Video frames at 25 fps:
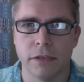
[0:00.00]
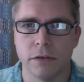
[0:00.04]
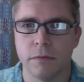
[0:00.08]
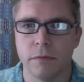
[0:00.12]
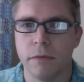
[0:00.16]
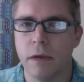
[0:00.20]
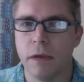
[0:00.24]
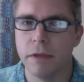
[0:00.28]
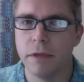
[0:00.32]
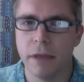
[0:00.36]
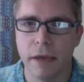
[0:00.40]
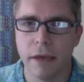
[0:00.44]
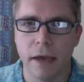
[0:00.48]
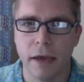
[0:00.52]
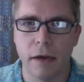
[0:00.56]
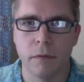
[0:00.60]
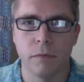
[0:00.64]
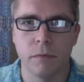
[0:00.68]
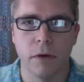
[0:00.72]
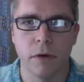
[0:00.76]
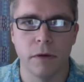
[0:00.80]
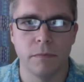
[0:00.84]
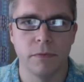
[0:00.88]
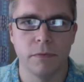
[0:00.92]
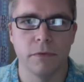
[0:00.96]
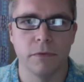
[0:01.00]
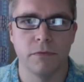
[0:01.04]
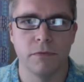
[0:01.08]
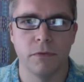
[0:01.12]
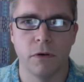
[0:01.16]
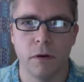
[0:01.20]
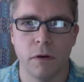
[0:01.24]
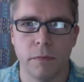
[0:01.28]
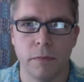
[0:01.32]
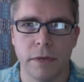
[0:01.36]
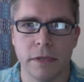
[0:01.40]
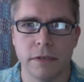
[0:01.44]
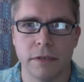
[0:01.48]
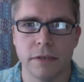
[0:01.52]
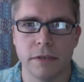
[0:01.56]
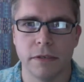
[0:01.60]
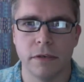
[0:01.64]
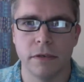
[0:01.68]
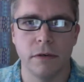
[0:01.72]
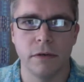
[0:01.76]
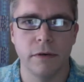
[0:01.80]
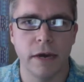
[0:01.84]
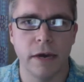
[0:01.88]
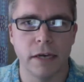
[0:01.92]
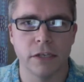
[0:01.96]
or maybe they had one performance.
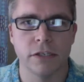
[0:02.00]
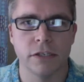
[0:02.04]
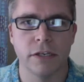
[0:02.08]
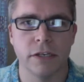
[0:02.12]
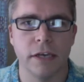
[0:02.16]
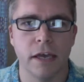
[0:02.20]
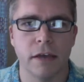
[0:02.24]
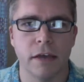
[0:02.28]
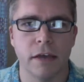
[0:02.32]
You actually held